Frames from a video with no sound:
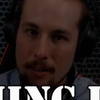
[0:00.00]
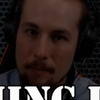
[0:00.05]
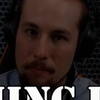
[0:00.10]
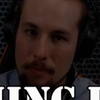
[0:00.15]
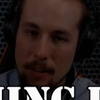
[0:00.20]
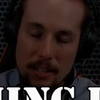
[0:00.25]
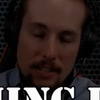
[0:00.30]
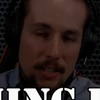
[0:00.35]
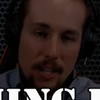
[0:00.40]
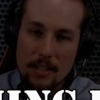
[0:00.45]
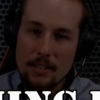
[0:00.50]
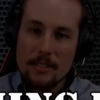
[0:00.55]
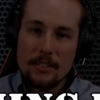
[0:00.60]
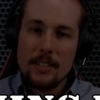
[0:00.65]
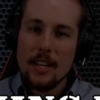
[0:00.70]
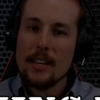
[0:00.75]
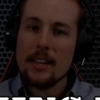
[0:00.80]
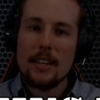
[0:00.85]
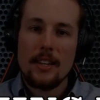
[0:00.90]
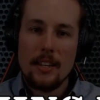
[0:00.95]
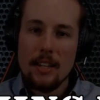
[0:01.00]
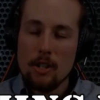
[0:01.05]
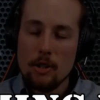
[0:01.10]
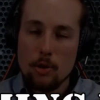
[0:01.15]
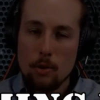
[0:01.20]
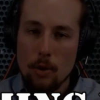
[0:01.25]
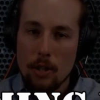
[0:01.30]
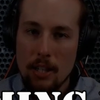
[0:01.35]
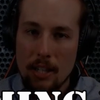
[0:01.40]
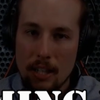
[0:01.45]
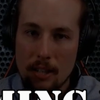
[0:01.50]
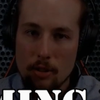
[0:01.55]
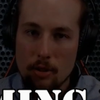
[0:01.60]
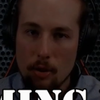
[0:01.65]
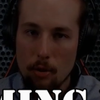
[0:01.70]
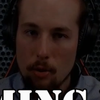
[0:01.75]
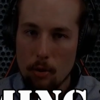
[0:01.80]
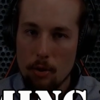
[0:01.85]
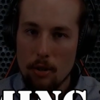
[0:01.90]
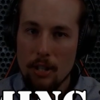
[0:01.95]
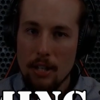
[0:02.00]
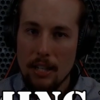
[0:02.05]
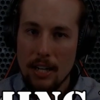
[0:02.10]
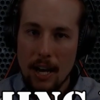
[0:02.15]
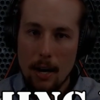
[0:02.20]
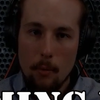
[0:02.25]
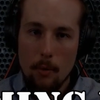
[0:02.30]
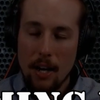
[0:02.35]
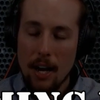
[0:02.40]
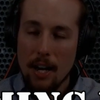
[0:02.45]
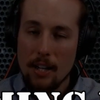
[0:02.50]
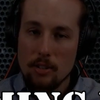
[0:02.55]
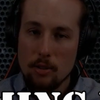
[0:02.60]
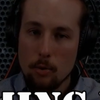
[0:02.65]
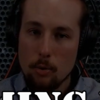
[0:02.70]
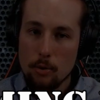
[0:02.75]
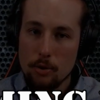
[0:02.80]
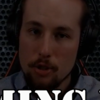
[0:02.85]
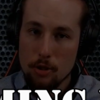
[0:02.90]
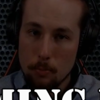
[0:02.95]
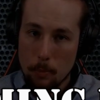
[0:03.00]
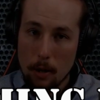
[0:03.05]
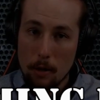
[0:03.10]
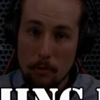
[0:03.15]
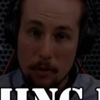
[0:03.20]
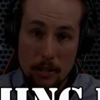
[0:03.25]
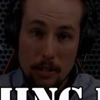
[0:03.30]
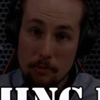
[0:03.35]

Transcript: That's not to say that the history kids are learning now in high schools is perfect.